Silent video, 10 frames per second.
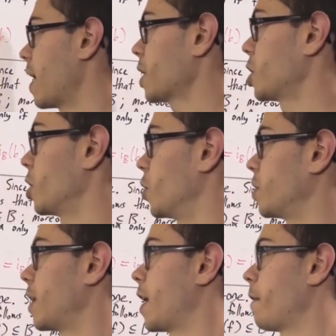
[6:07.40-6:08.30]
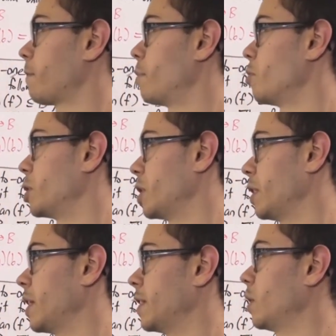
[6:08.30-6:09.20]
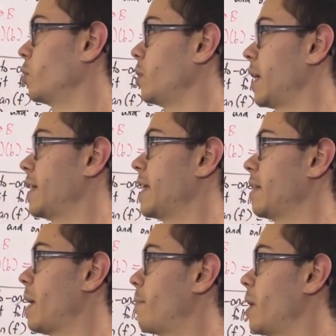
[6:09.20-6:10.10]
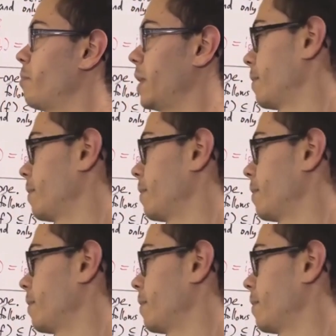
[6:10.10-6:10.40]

that shows that F composed G is equal to the identity map on B.